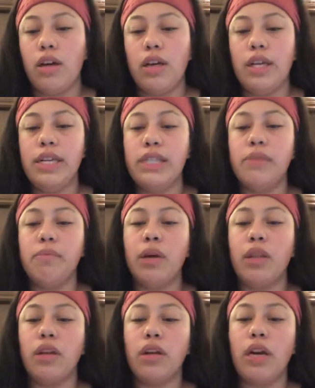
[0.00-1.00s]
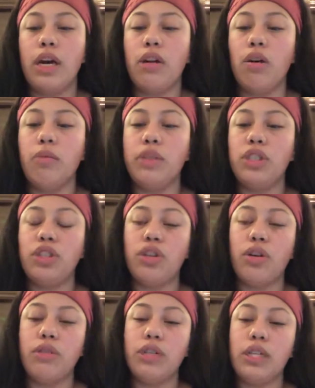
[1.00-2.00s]
his mother had always
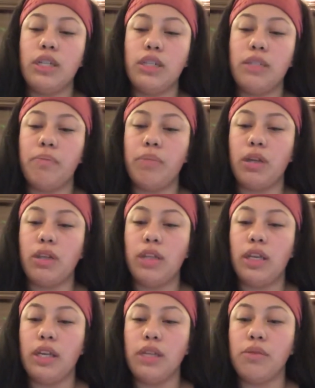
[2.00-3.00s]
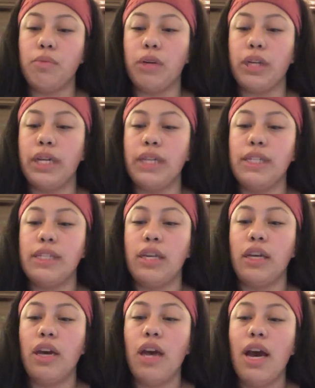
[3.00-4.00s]
joked his birthdays were
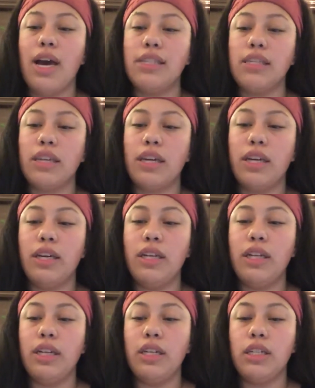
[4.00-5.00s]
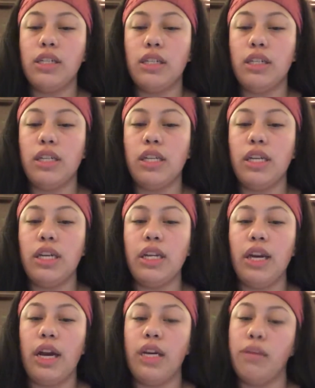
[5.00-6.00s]
easy. As a kid, he didn't need
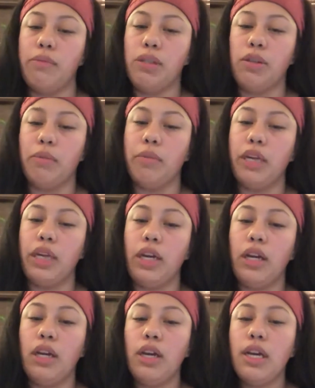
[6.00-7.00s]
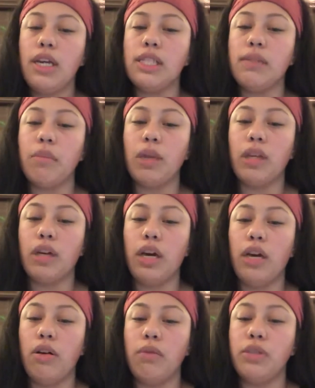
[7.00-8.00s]
items or money. His mother
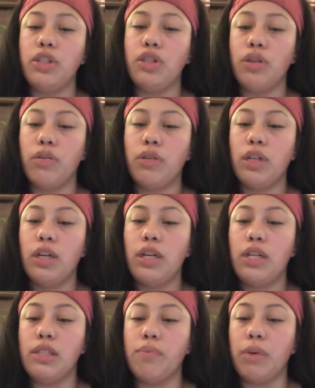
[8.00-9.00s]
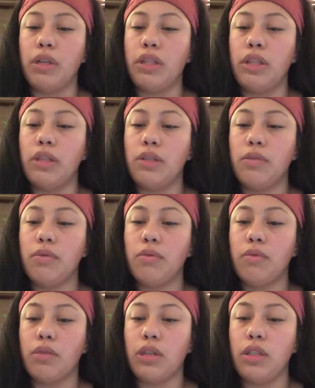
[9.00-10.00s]
had always joked his birthdays
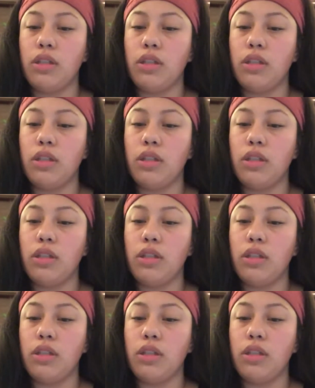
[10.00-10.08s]
were...